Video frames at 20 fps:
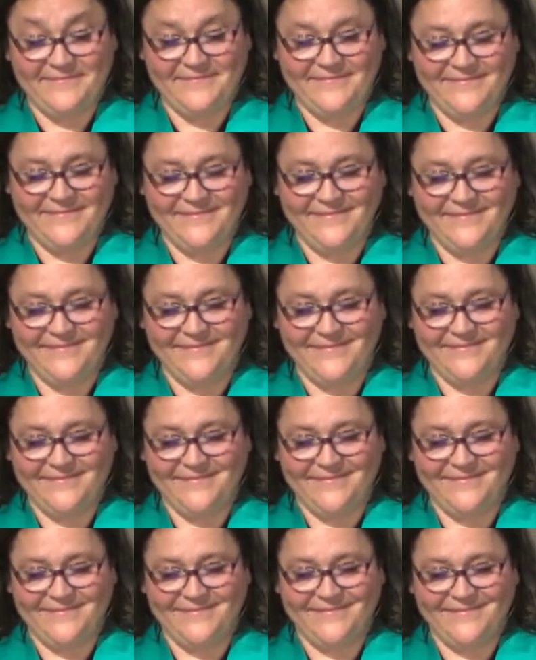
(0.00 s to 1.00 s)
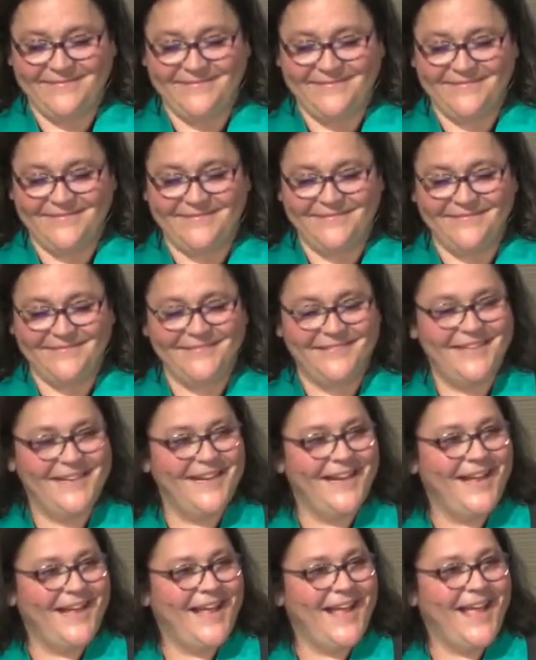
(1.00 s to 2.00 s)

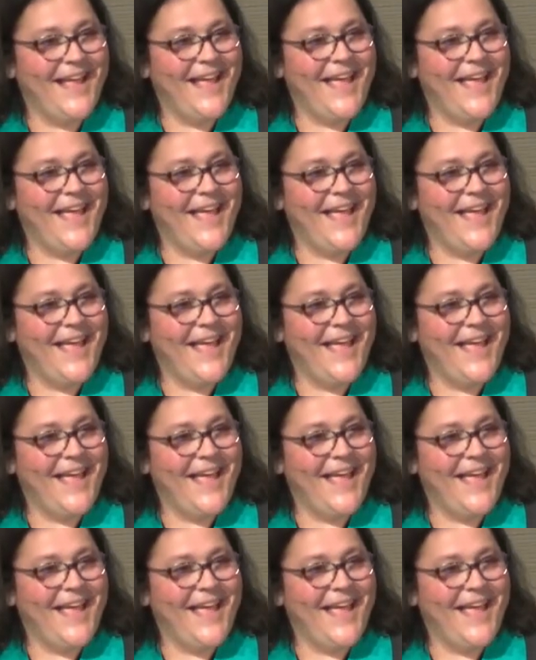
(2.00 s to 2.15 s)
[no speech]